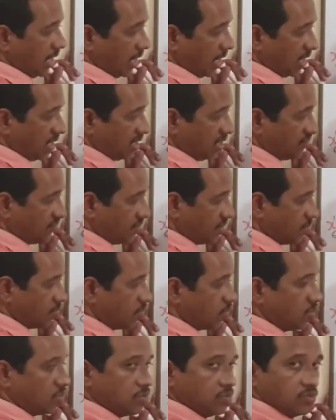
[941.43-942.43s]
and if you
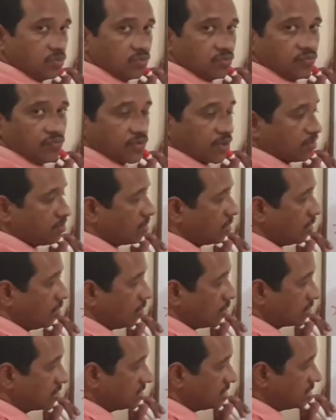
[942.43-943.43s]
move from
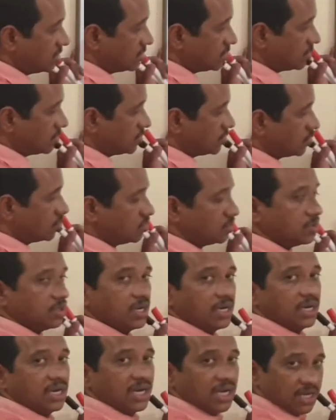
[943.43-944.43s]
origin
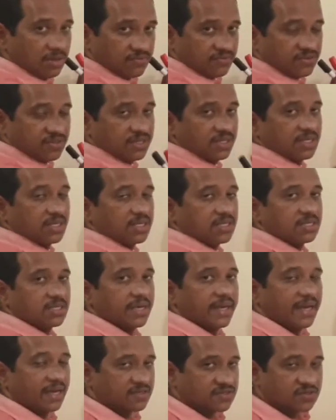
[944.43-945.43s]
to left, the
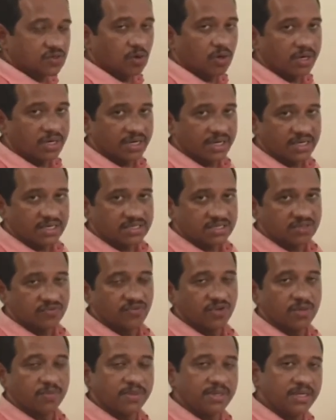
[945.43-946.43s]
x-coordinate
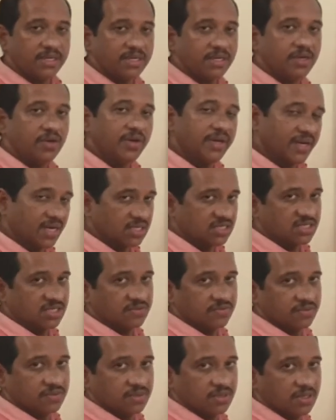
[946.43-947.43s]
will be
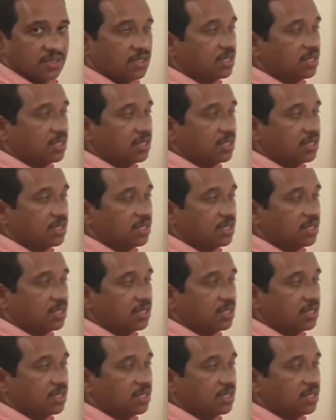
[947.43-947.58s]
negative.